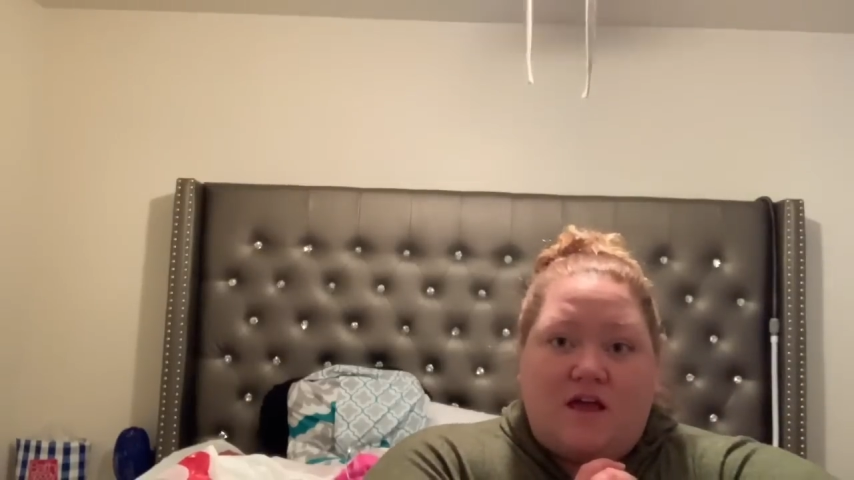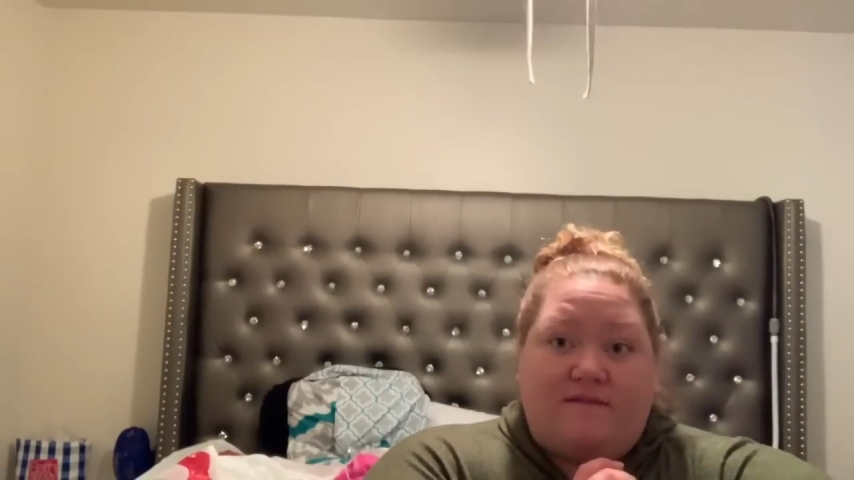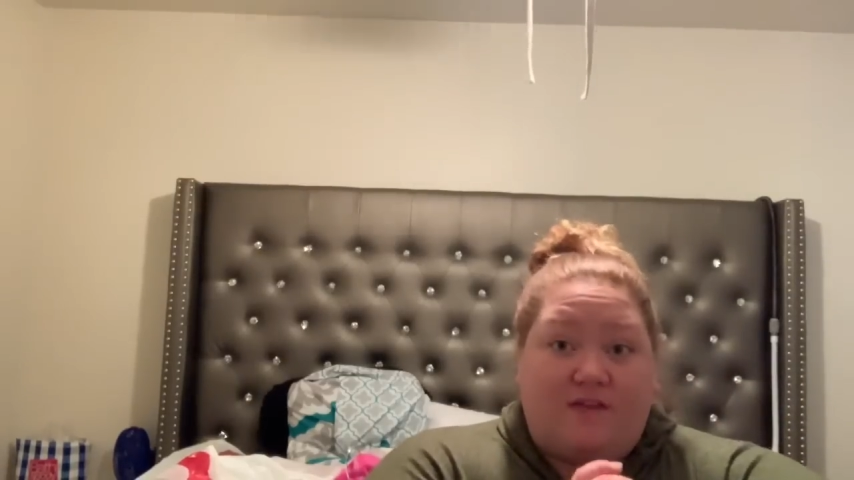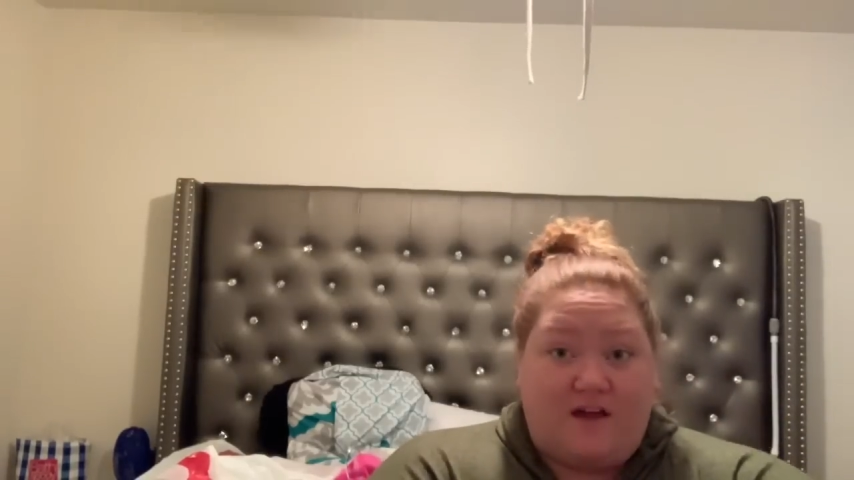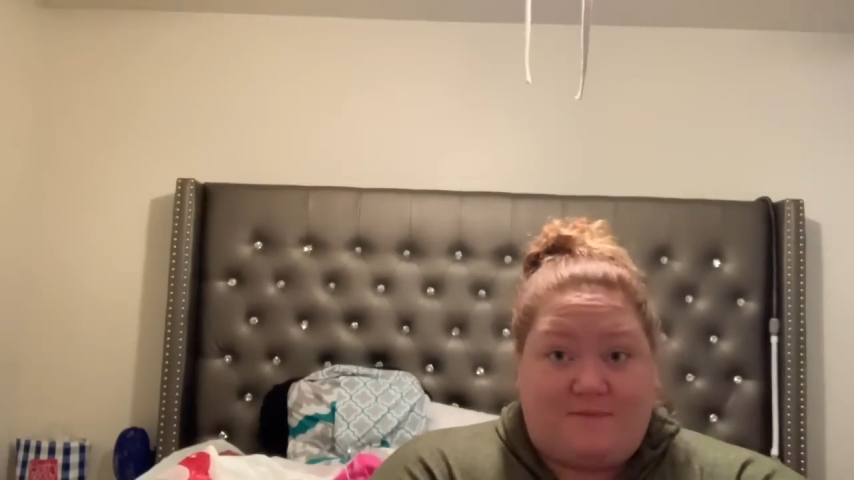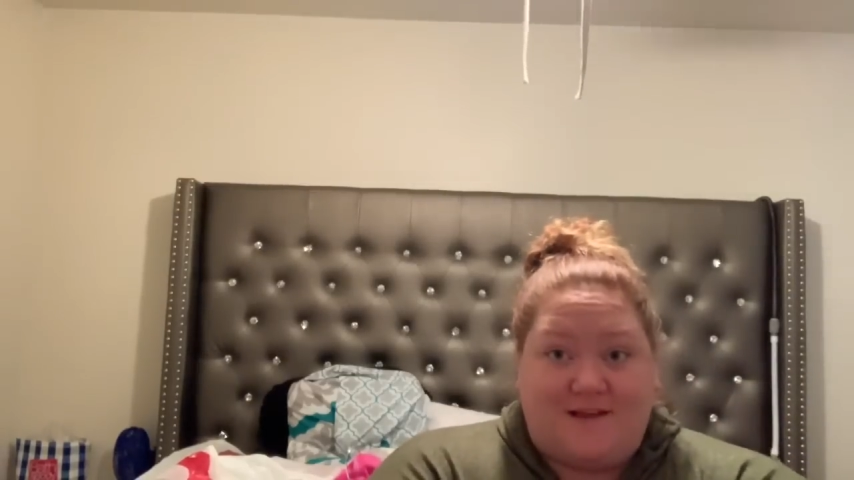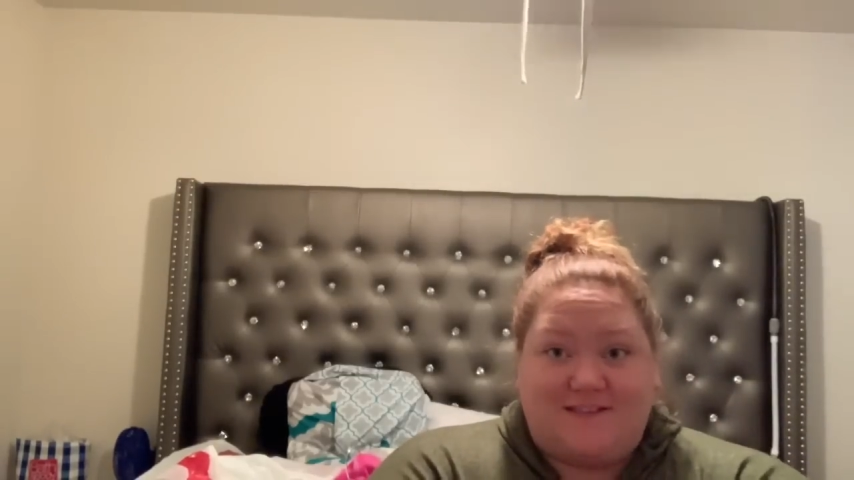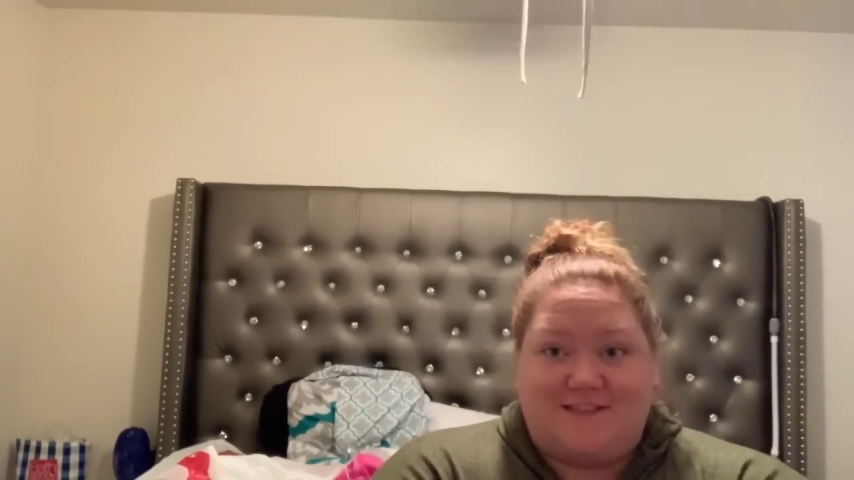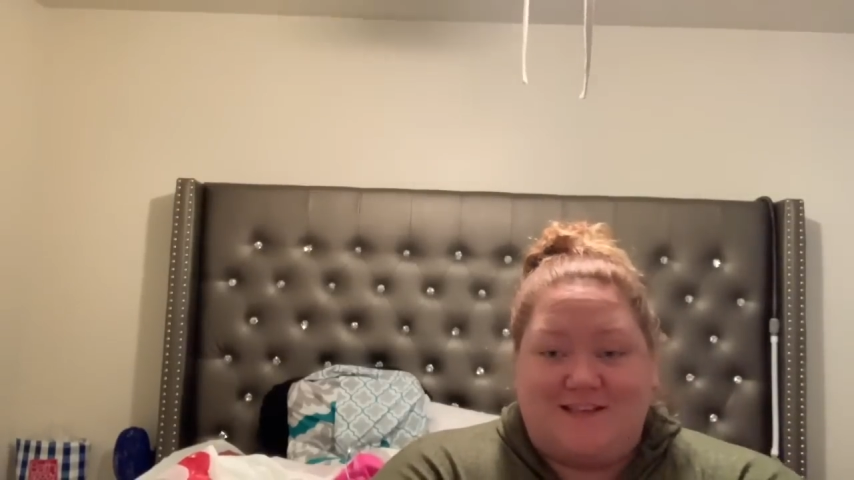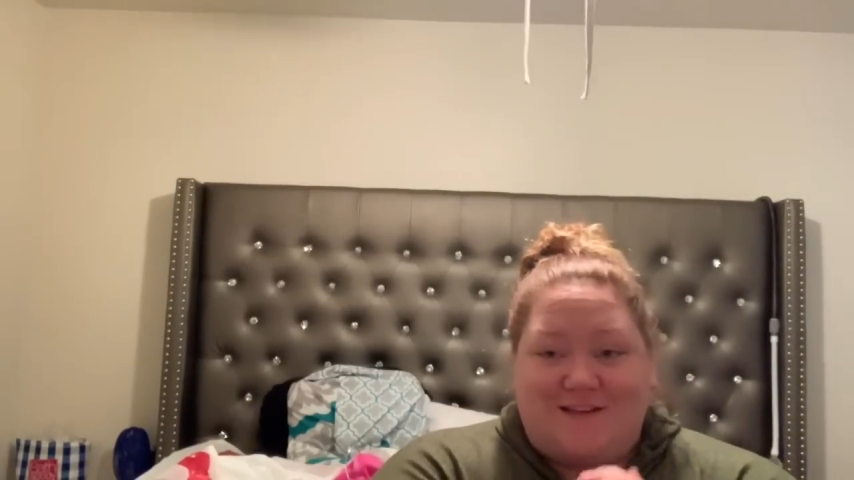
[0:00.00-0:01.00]
Vlogmas.
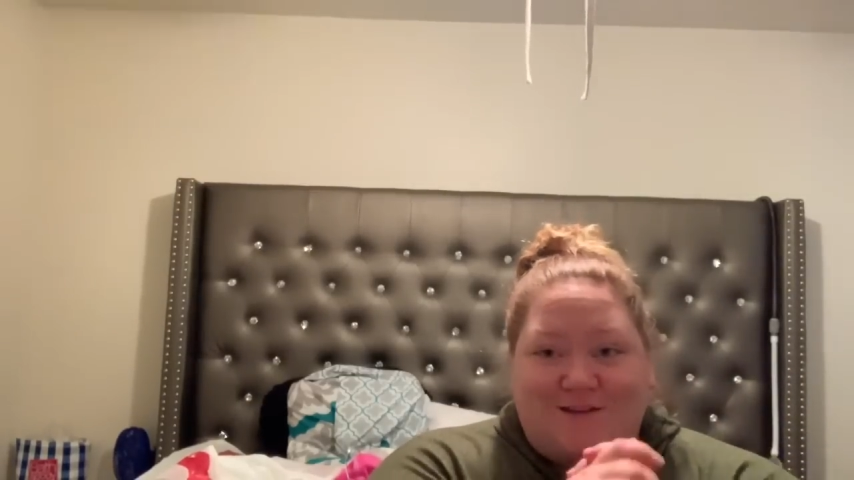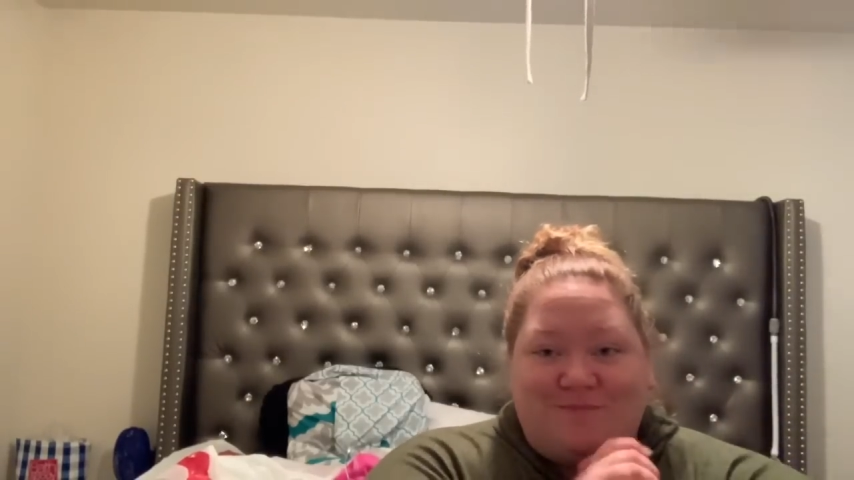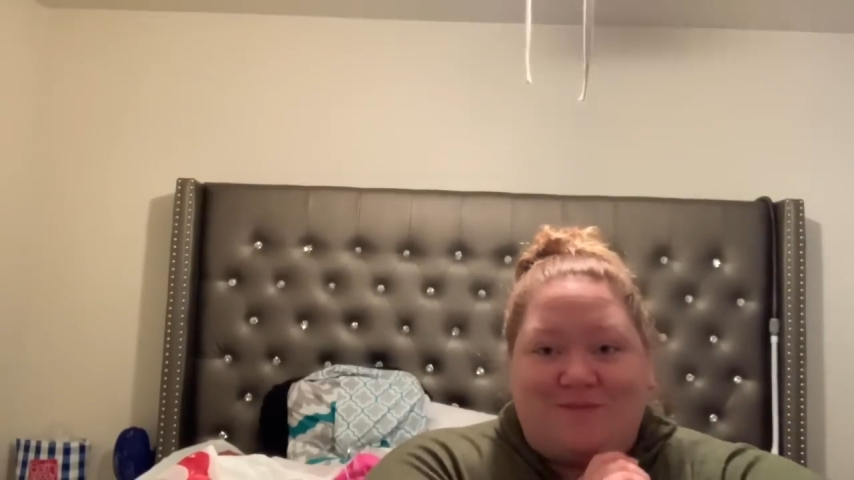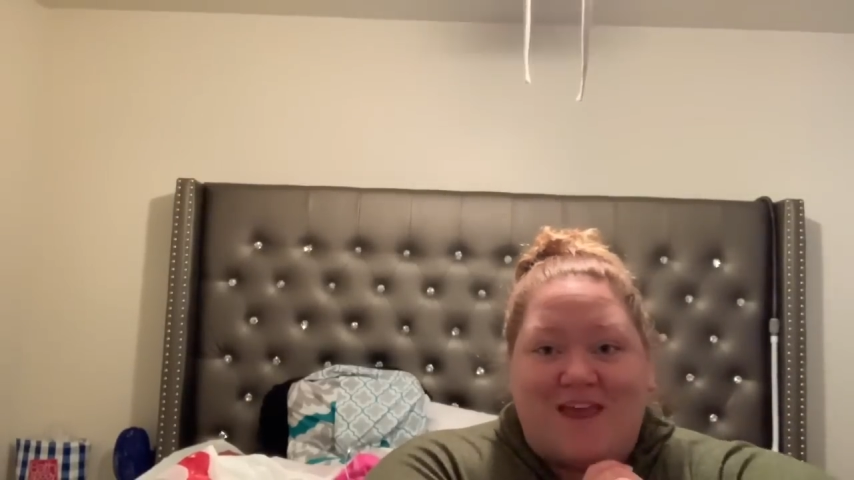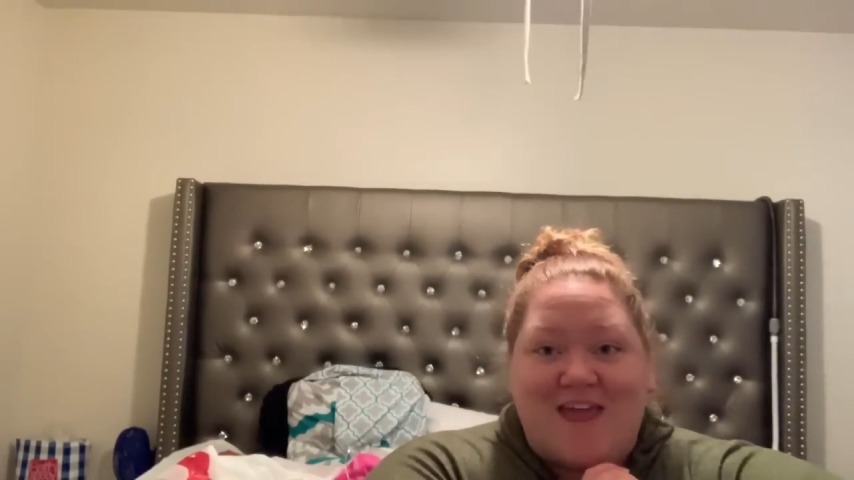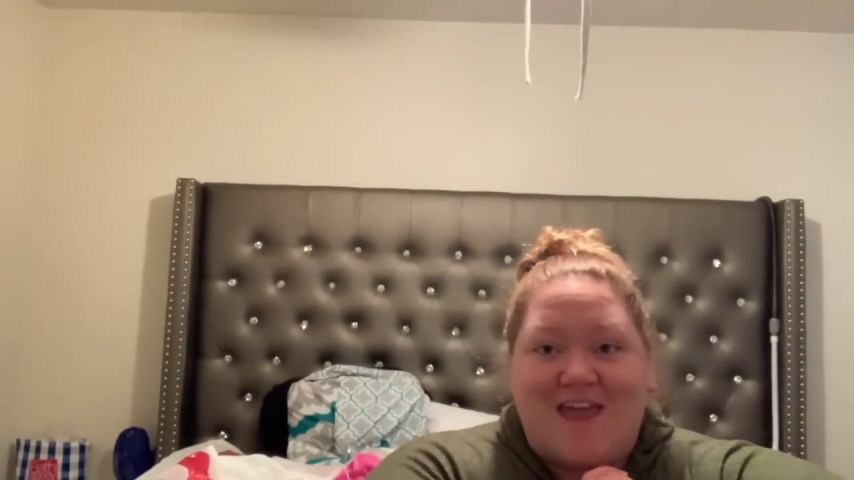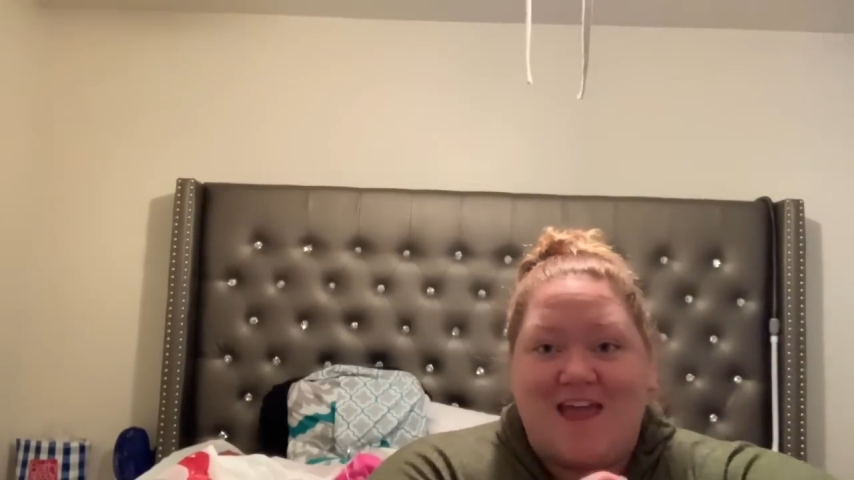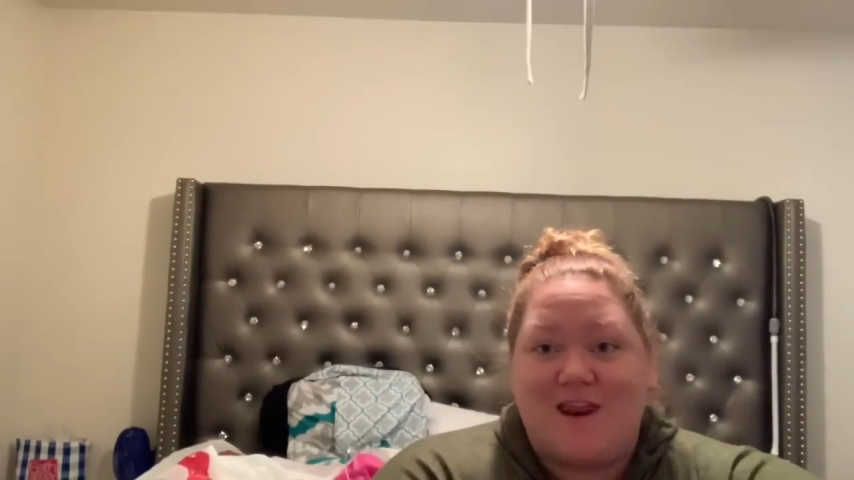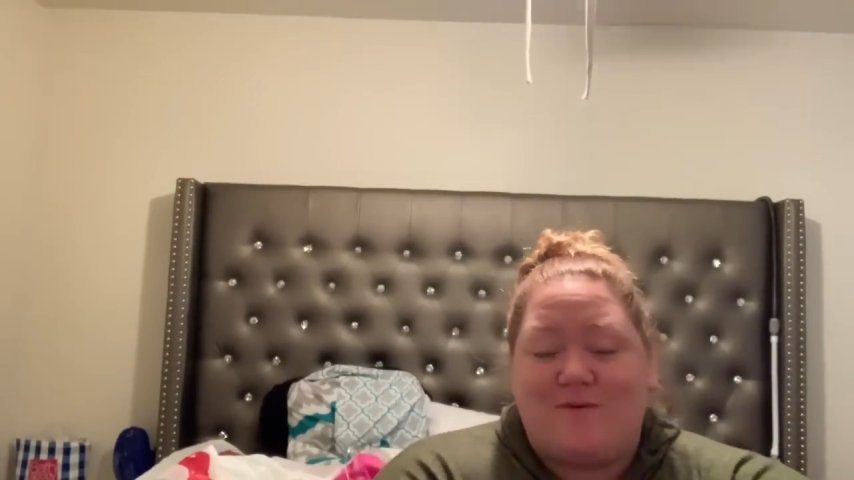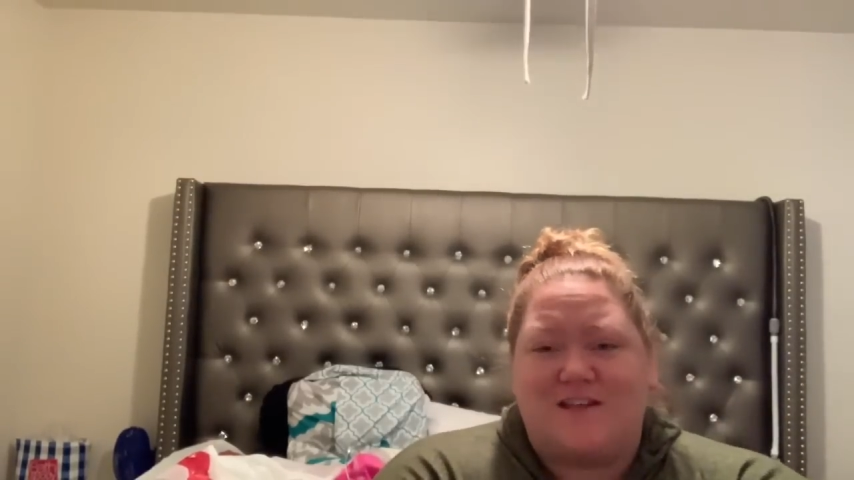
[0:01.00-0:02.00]

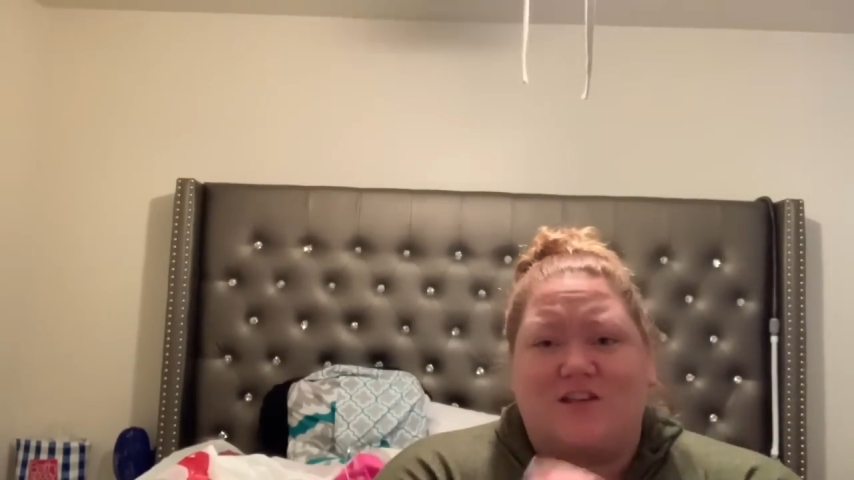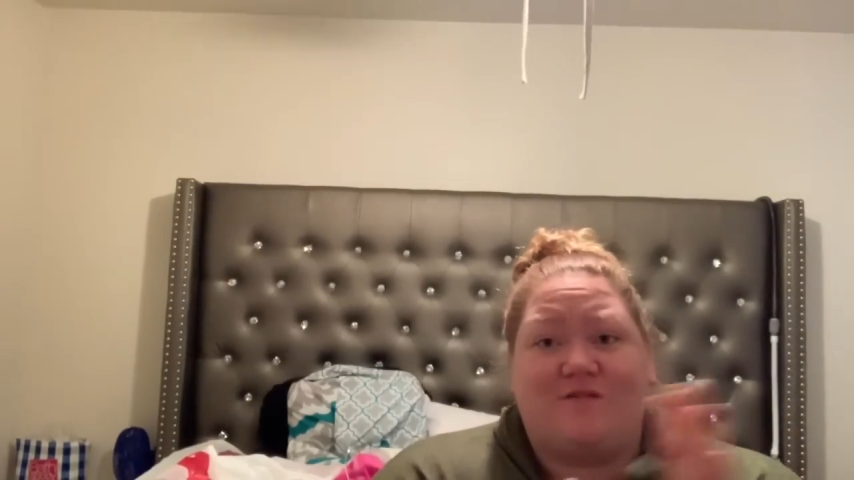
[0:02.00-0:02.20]
Anyways,